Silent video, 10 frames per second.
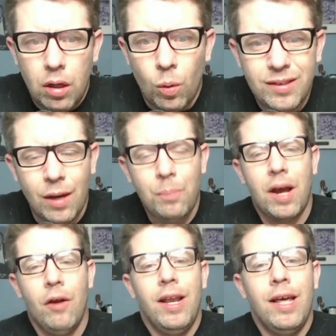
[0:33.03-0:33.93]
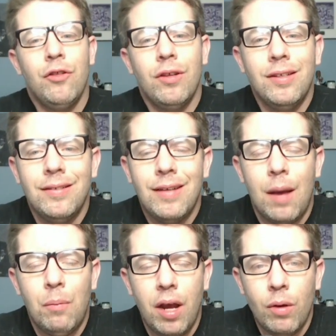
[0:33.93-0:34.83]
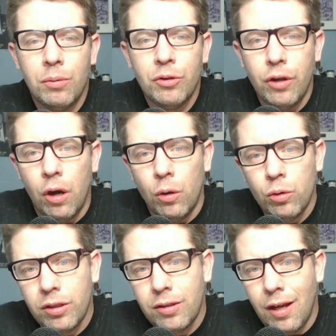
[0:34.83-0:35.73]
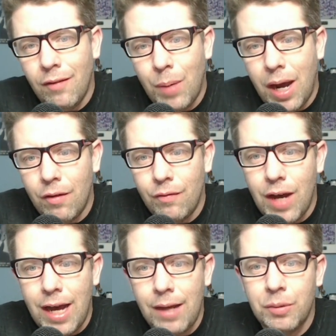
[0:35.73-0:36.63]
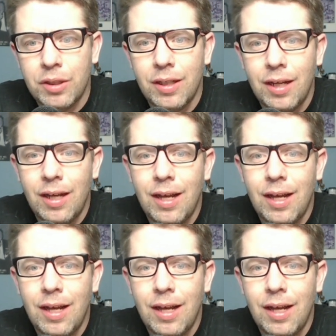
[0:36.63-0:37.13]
What's up, Pirate Nation? I'm Brian Webster, your host of Pirate Vibes,